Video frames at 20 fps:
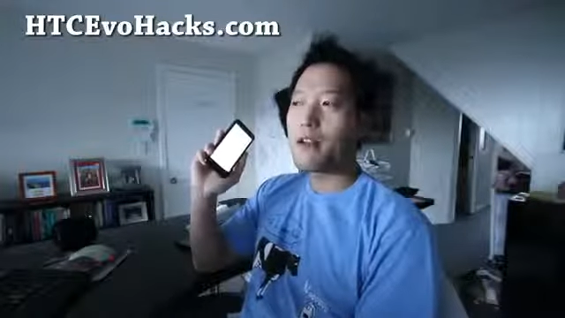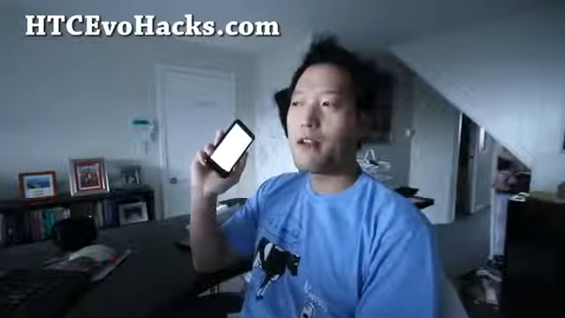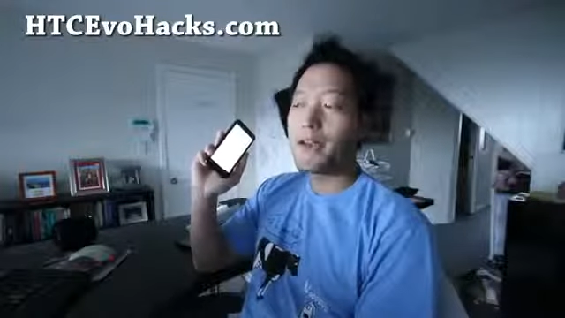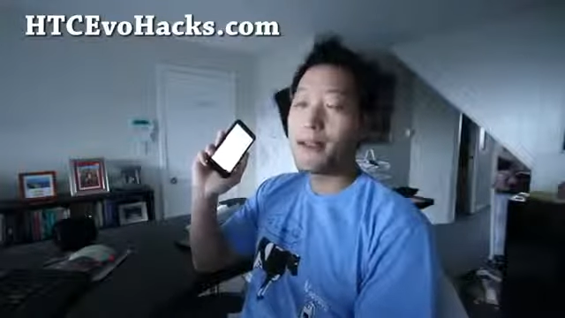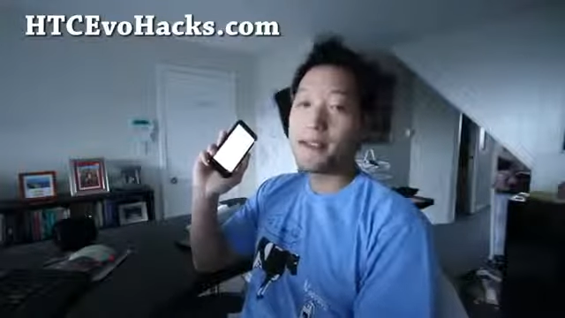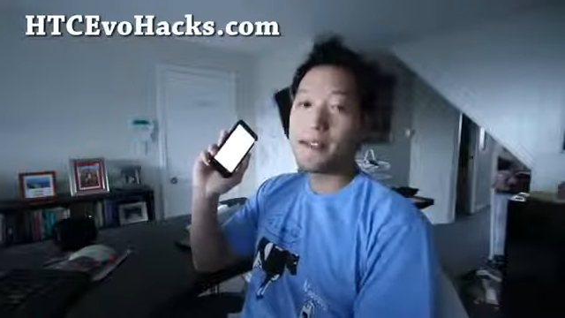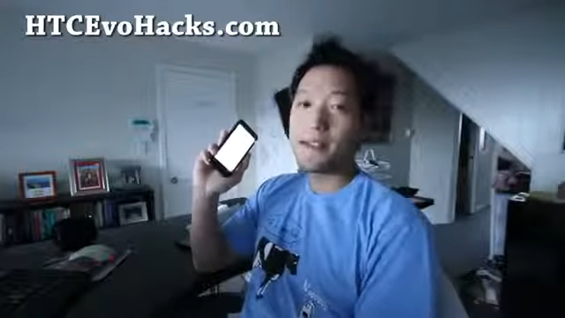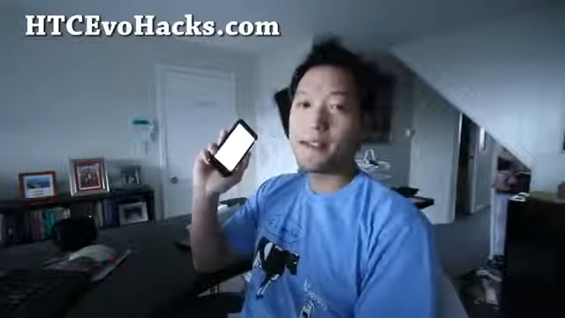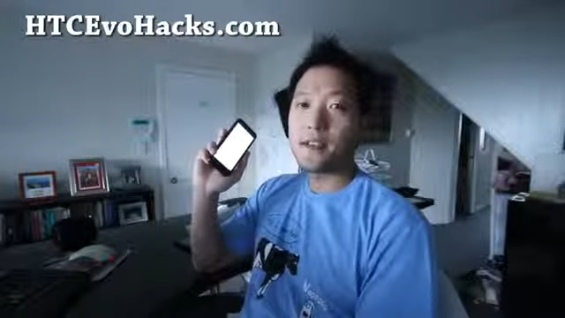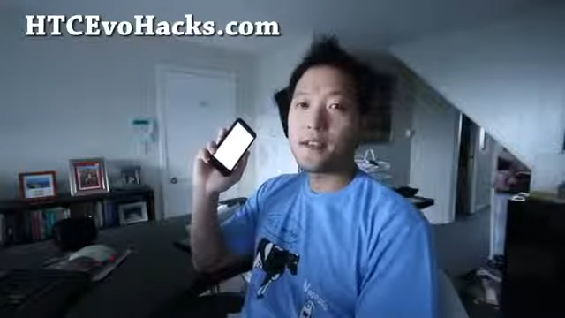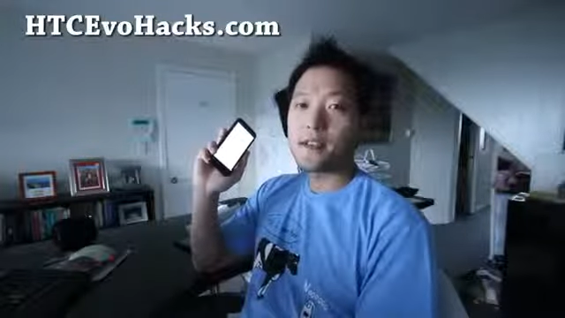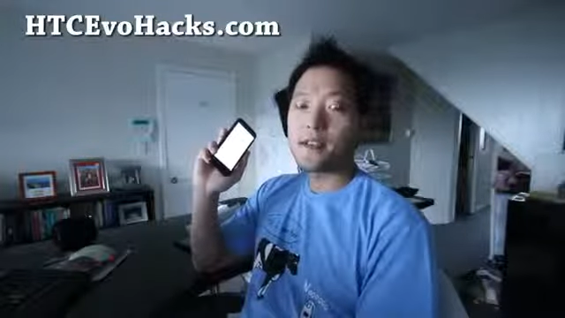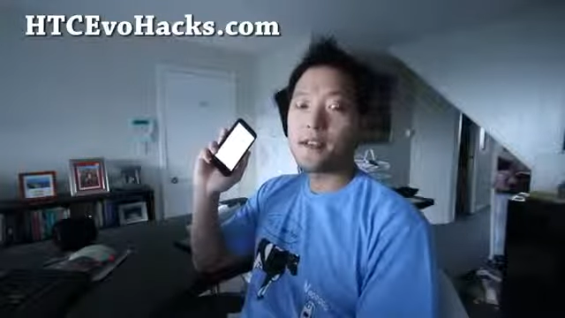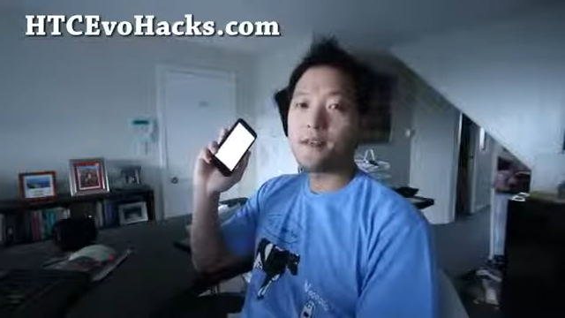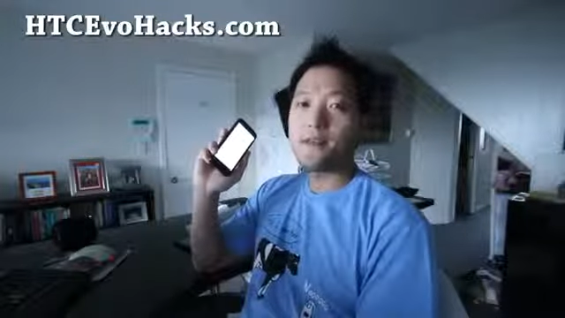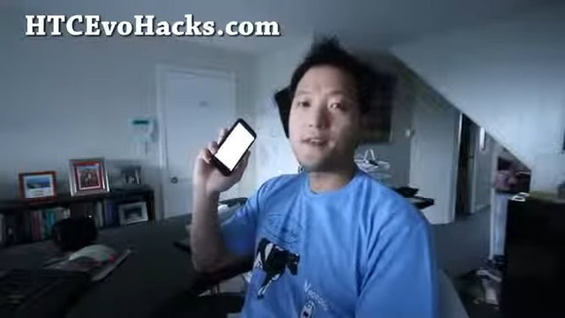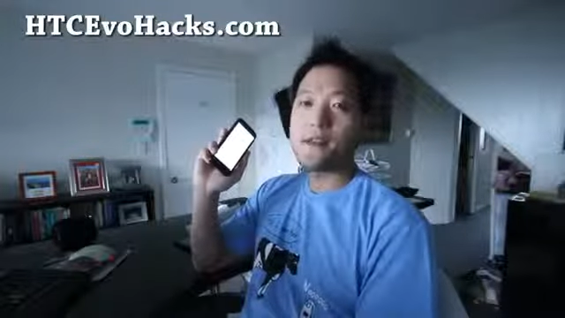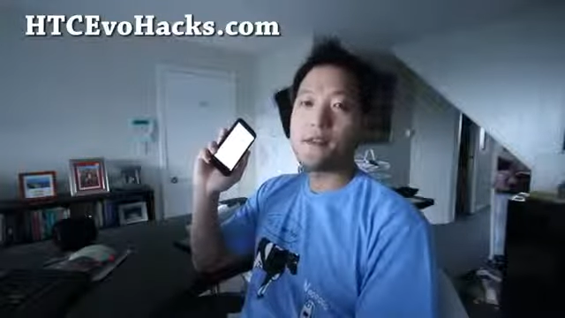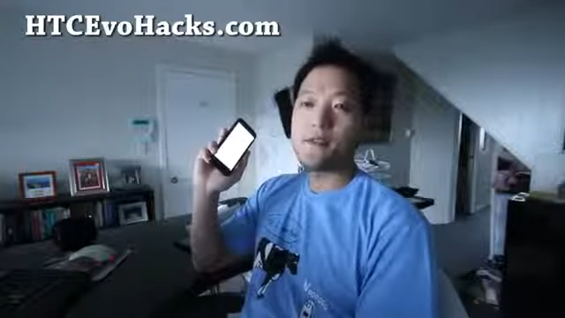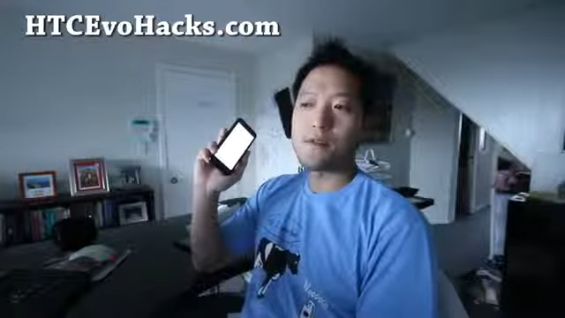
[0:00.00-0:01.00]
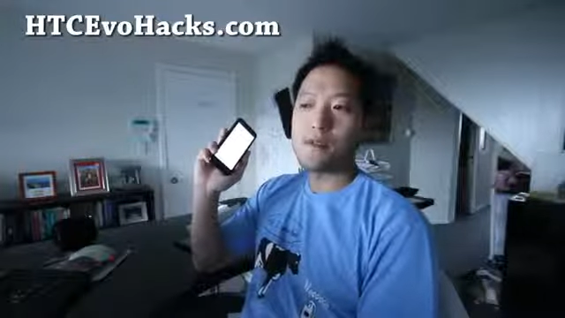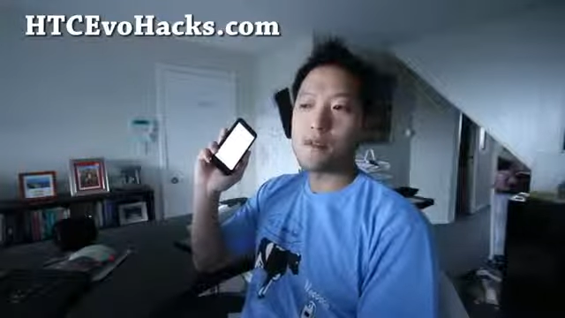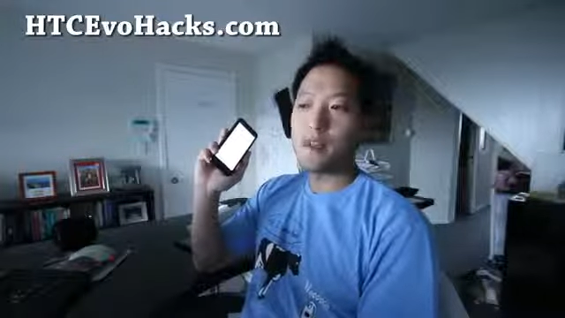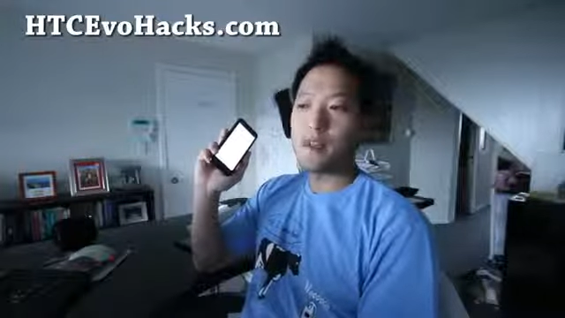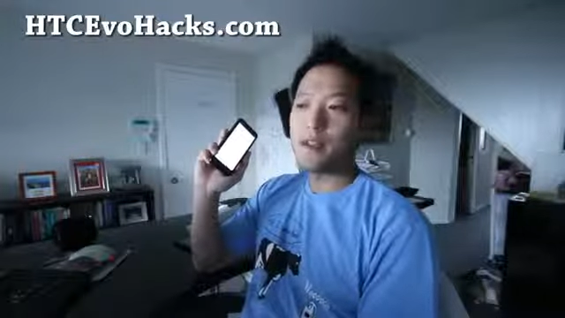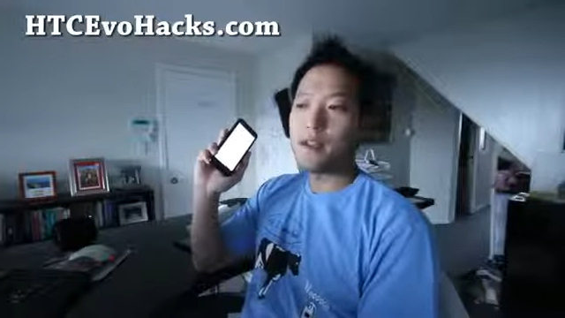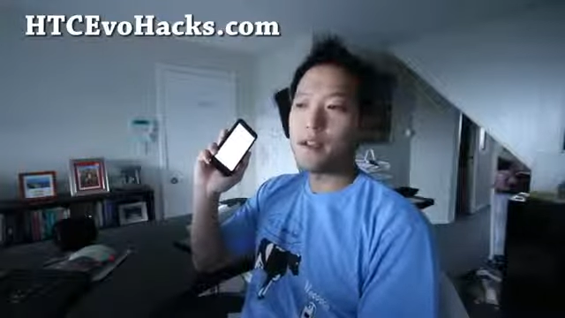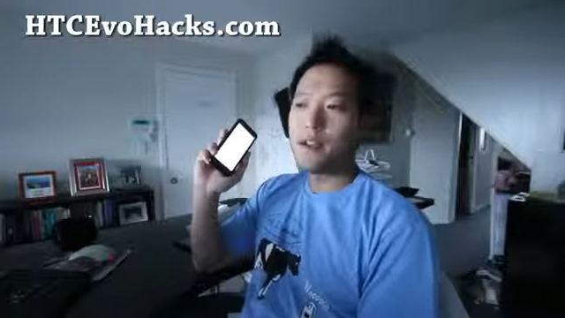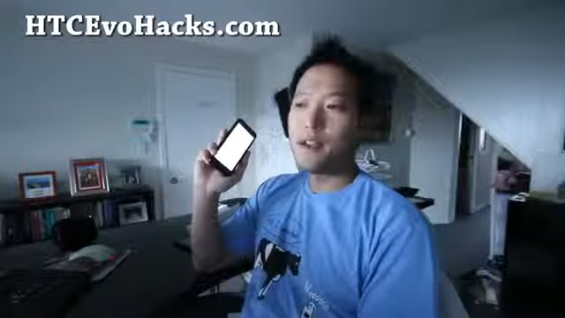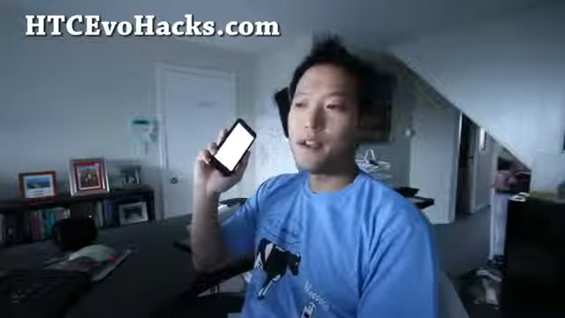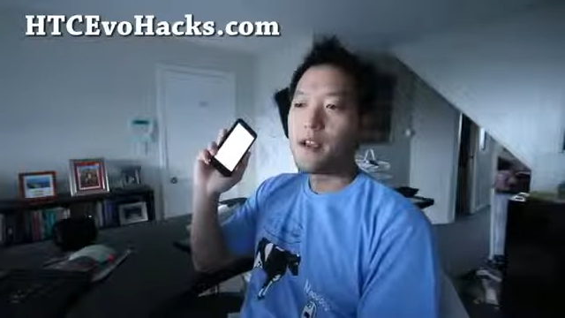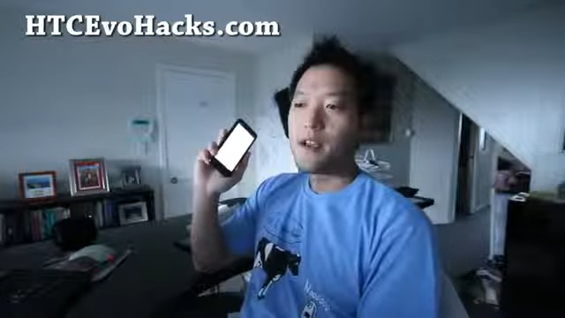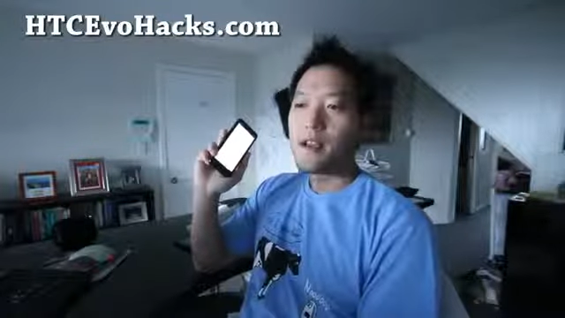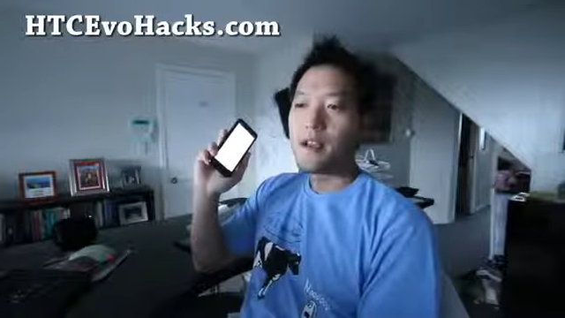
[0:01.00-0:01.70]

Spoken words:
HTC phones, sorry,